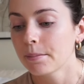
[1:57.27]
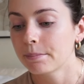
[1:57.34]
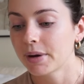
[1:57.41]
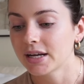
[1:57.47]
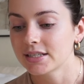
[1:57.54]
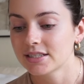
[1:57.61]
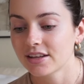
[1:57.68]

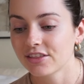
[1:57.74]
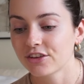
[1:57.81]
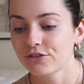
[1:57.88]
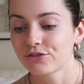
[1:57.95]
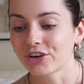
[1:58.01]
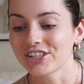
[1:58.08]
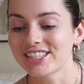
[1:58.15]
But
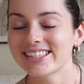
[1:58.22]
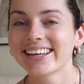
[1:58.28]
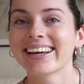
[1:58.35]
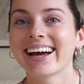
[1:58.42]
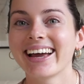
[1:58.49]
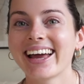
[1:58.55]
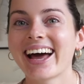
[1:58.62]
the first thing
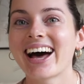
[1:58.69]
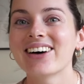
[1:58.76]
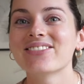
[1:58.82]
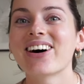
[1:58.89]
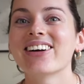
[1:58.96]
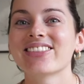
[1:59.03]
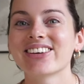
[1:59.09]
I have
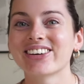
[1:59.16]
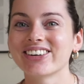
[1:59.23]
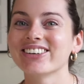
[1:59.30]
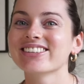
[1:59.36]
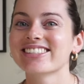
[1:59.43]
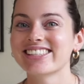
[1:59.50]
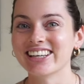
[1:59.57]
on the
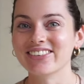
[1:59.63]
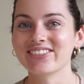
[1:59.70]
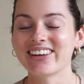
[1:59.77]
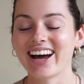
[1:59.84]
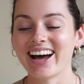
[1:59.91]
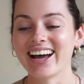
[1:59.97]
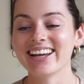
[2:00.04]
girls' gift
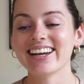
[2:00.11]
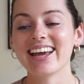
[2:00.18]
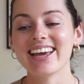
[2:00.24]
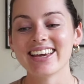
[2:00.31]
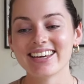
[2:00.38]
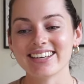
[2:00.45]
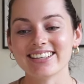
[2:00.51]
guide
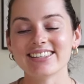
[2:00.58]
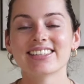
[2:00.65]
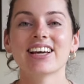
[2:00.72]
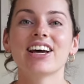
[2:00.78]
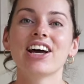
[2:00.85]
is